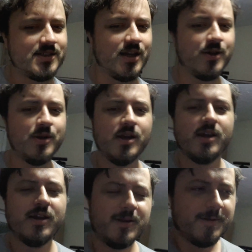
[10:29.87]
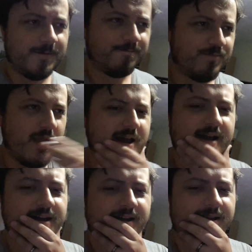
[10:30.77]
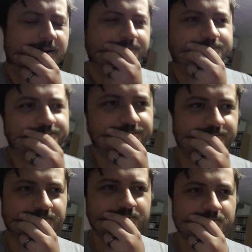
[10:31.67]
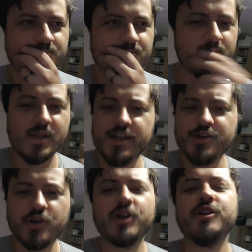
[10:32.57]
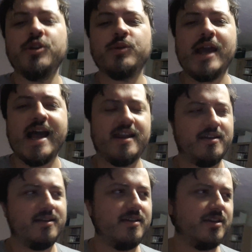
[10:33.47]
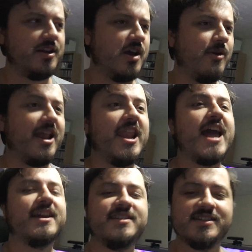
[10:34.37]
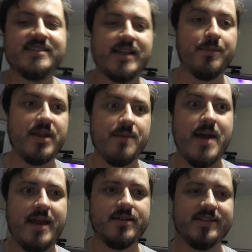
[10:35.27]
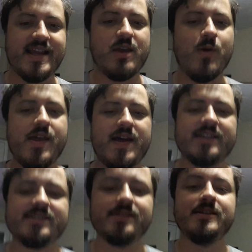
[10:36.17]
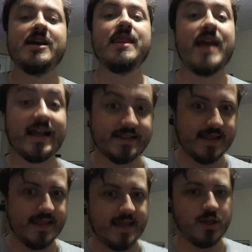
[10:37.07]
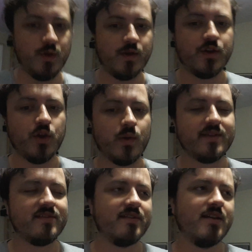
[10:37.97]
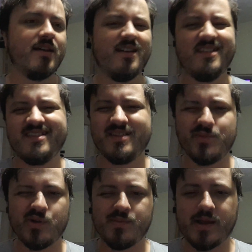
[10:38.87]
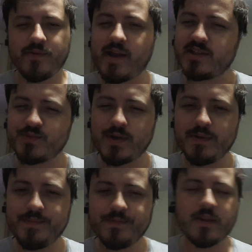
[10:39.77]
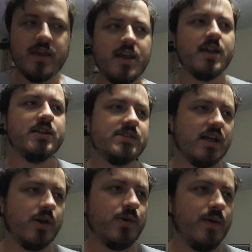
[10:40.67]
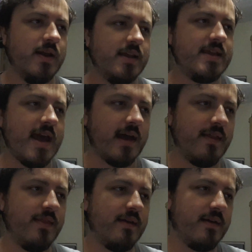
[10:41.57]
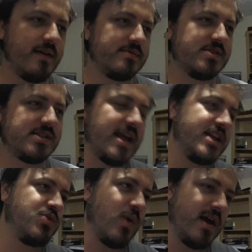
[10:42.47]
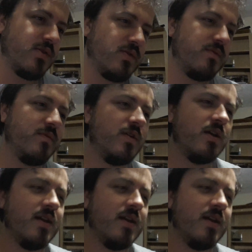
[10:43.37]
So and you can elect sub commanders anyway. That's a thing you can do. It's in the book about that as well. So yeah, stage 1,